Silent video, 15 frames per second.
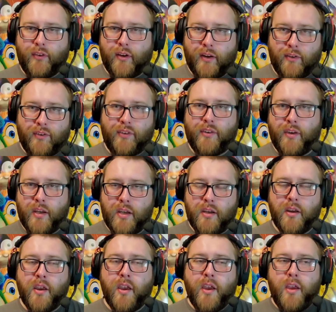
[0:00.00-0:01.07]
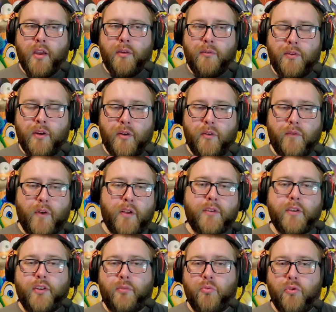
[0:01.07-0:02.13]
that I see, you know, of all
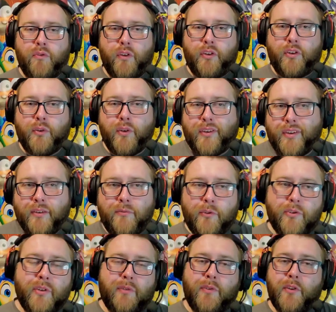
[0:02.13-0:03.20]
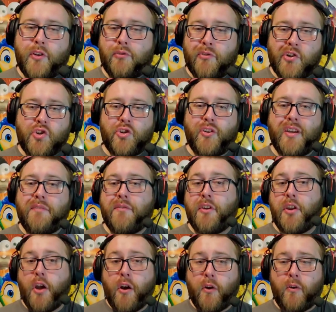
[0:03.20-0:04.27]
these movies. So it didn't really feel original, even
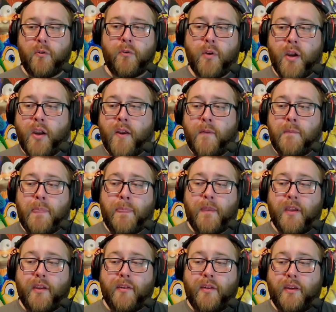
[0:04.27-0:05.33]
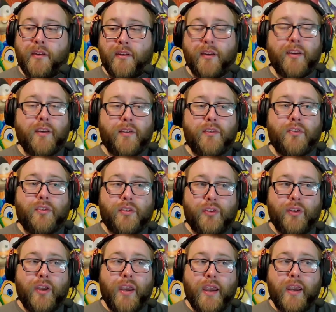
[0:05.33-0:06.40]
though that it is
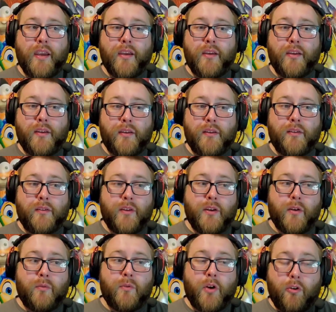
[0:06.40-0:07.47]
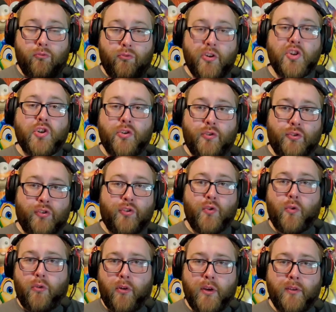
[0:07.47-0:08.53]
a, you know, original
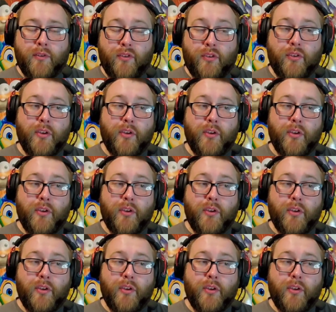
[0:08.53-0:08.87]
story. This